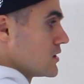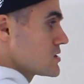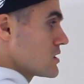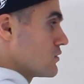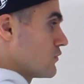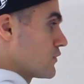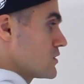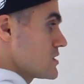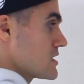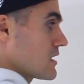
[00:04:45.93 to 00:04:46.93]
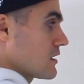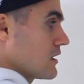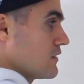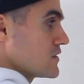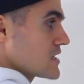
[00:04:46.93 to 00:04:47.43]
So first thing,
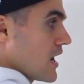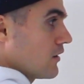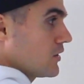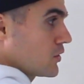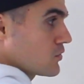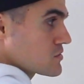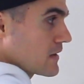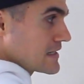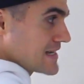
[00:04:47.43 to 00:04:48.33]
if its area grows by